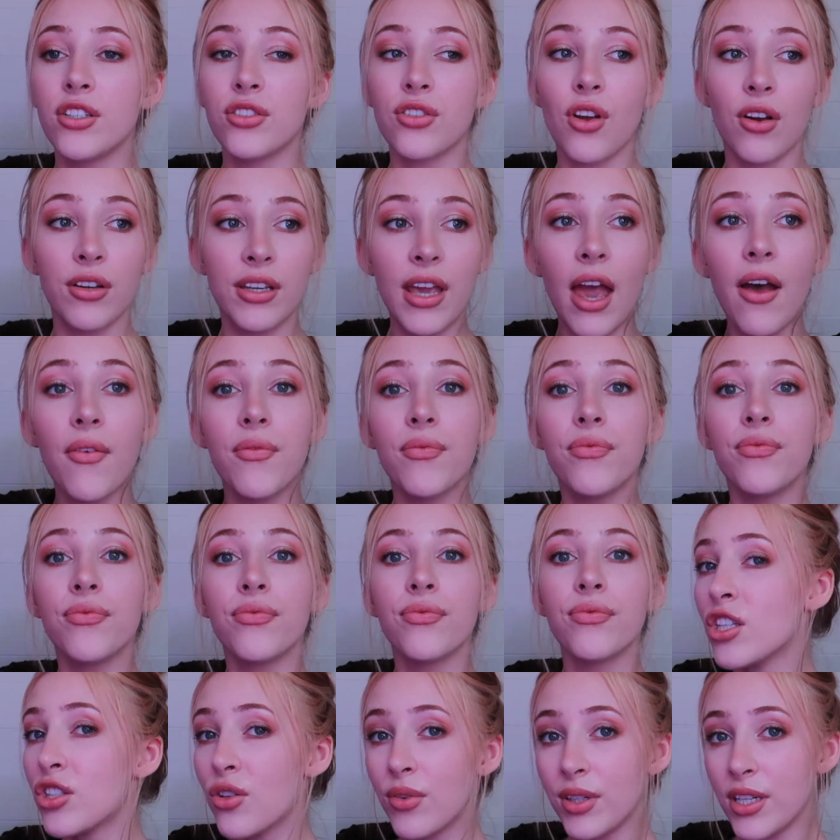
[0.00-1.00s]
yep.
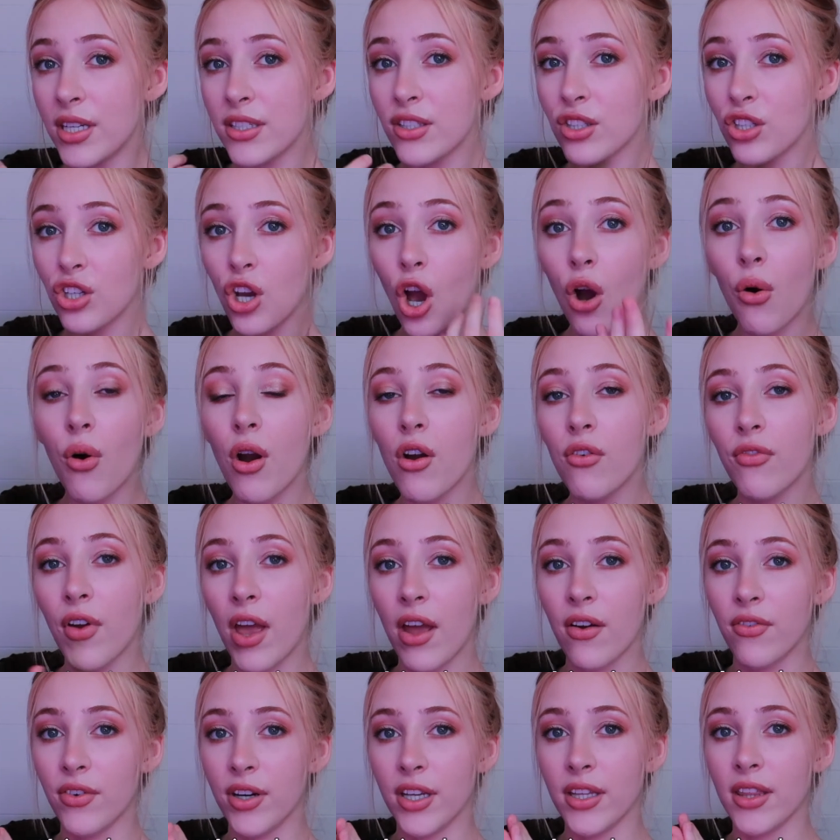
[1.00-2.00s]
So he doesn't go over
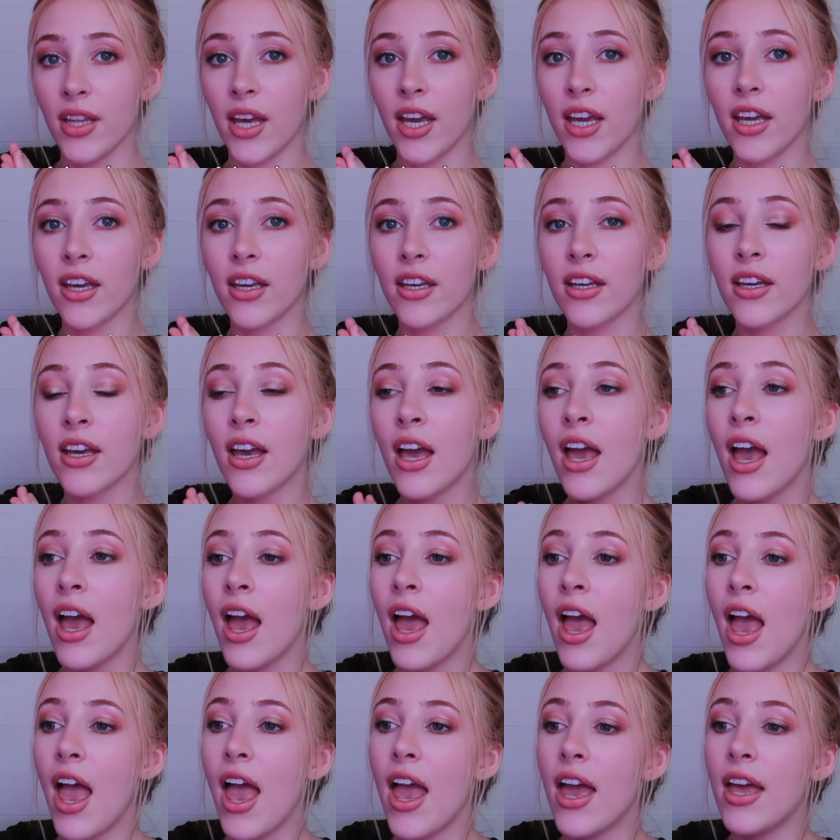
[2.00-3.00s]
everything.
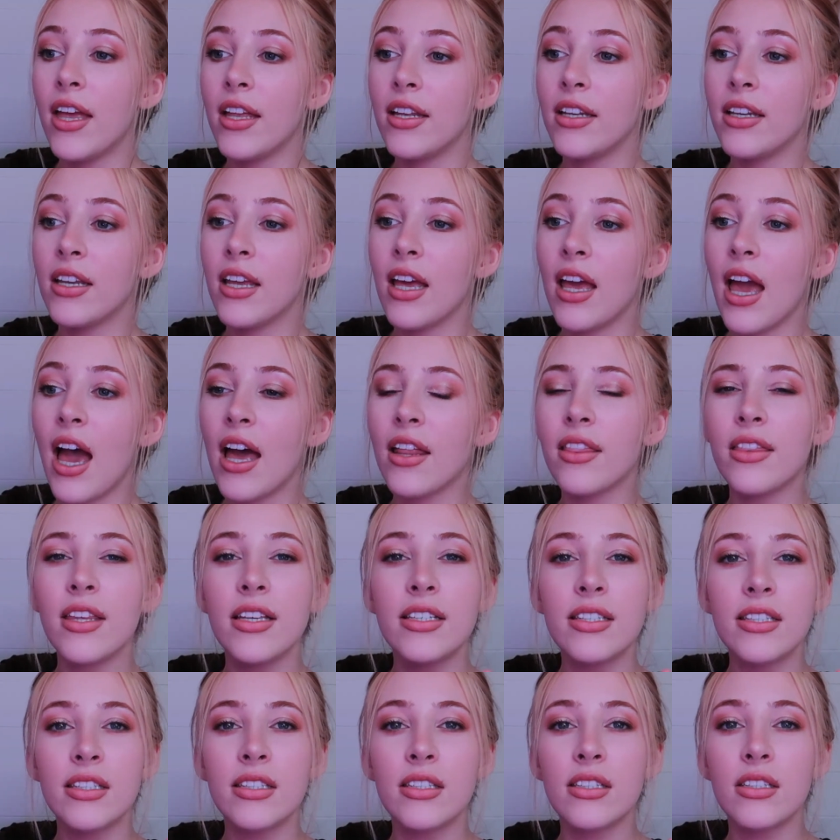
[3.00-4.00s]
And at
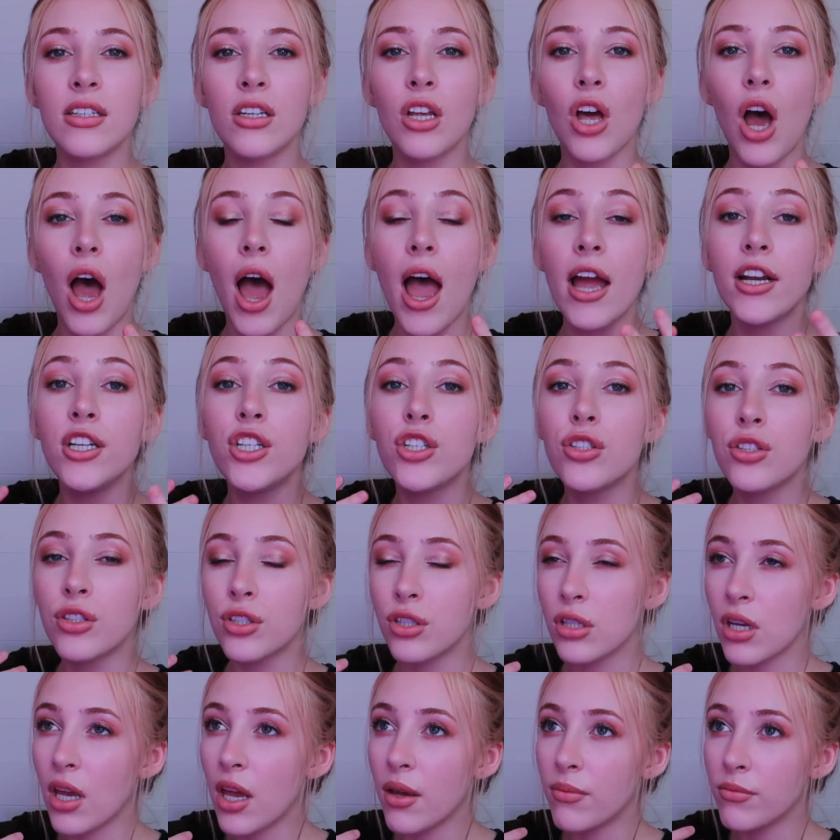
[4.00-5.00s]
this, I
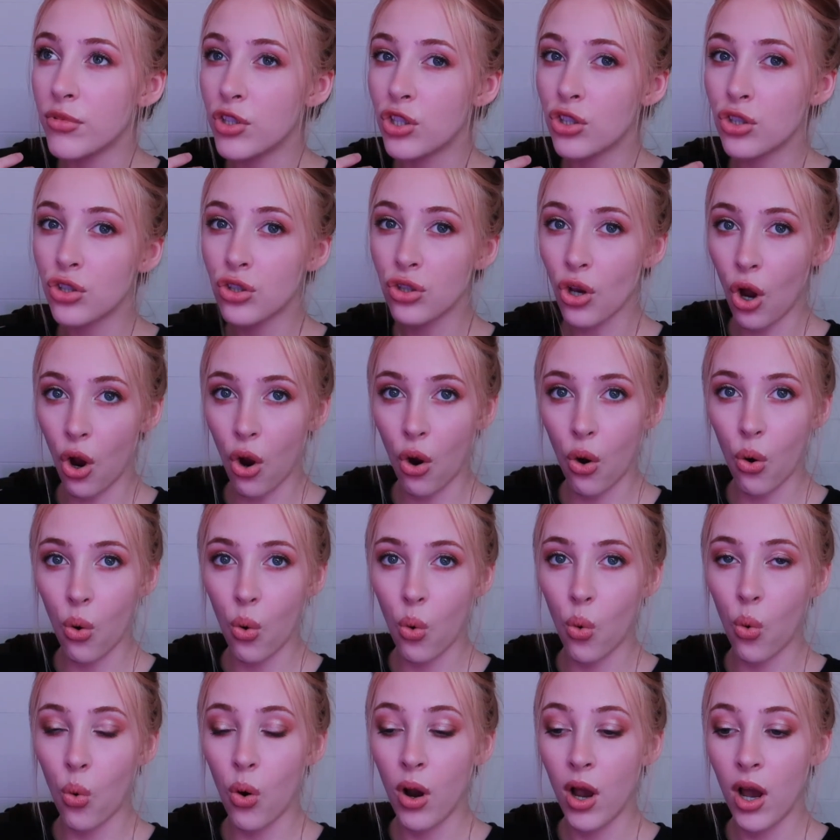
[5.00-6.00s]
just am
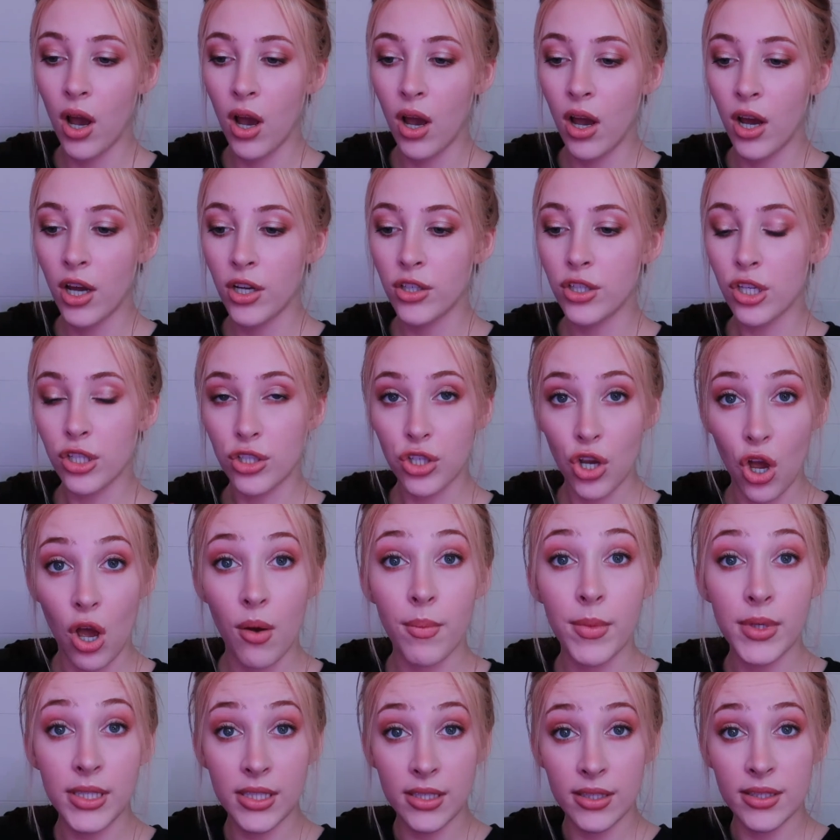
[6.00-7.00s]
so
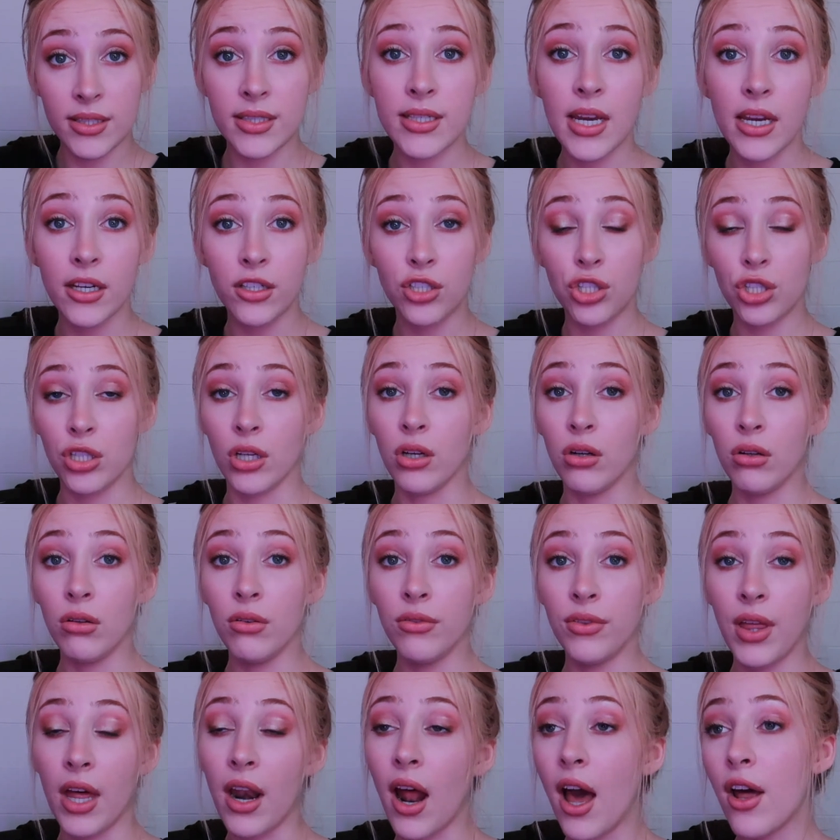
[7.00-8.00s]
determined to stay chill
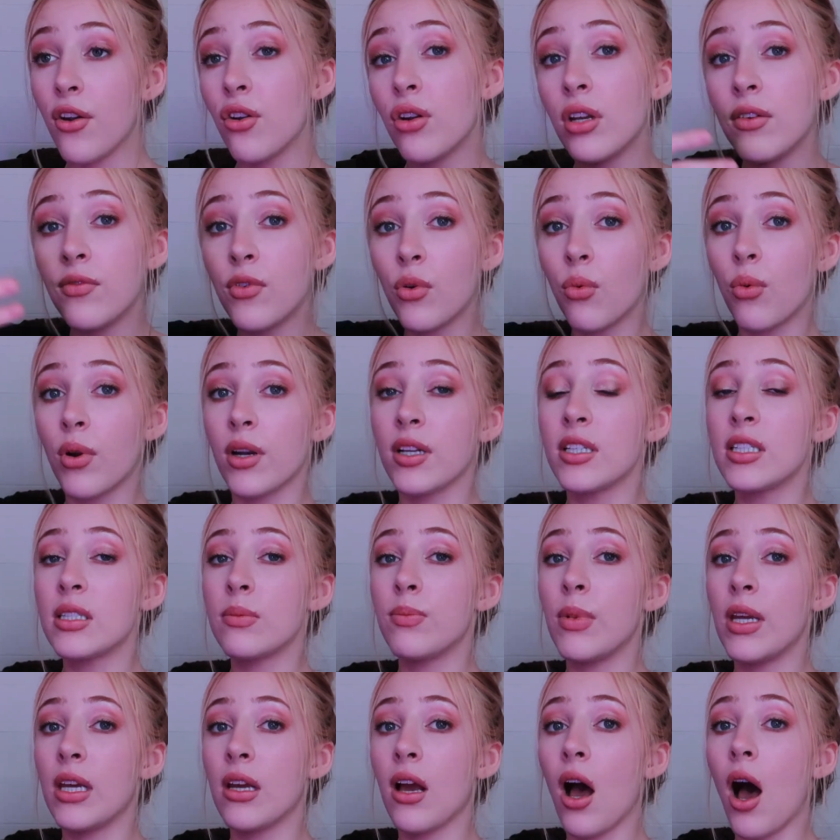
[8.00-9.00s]
that I don't even want to
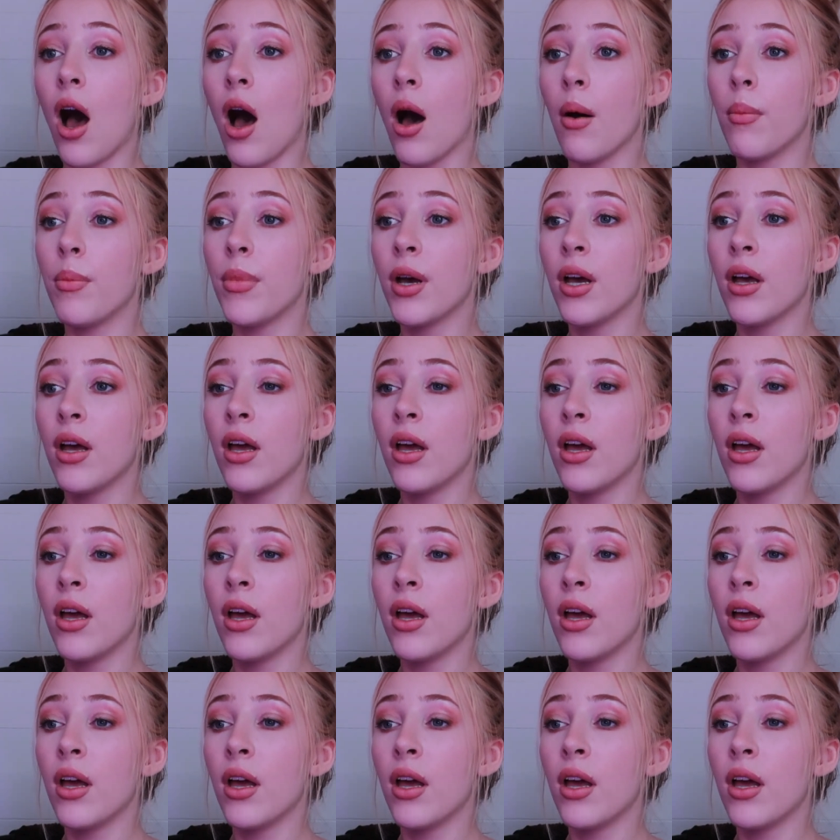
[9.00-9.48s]
speak up.